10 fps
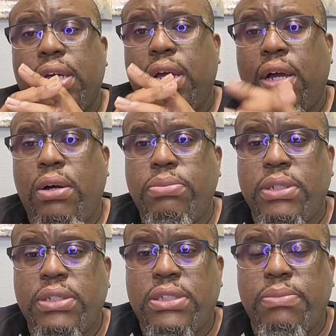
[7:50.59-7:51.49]
I hope
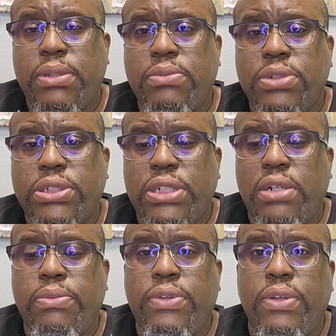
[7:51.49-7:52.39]
that something was
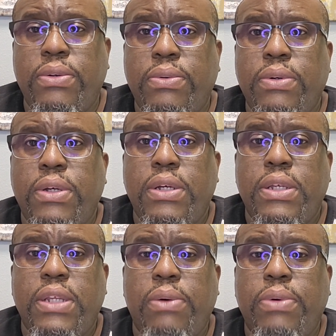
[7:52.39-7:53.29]
shared with you
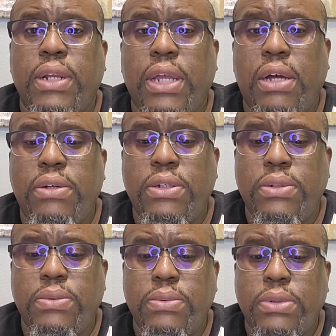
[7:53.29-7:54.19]
that would allow
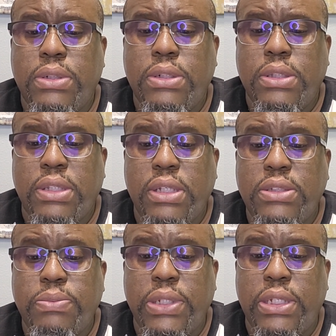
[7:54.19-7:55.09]
you this
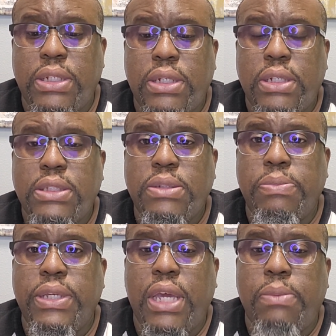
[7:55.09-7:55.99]
week to
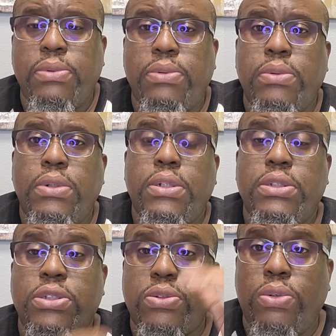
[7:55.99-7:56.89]
be able
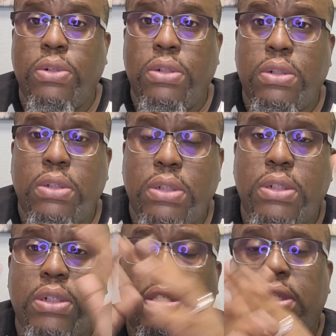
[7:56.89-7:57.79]
to score
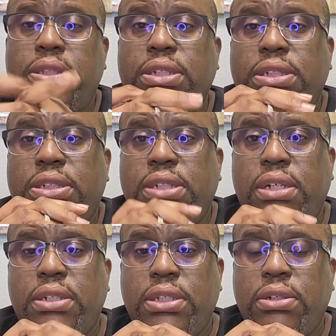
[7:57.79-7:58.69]
a
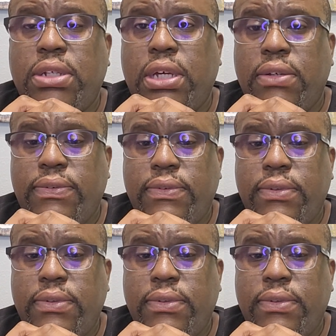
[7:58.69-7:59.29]
touchdown in your life.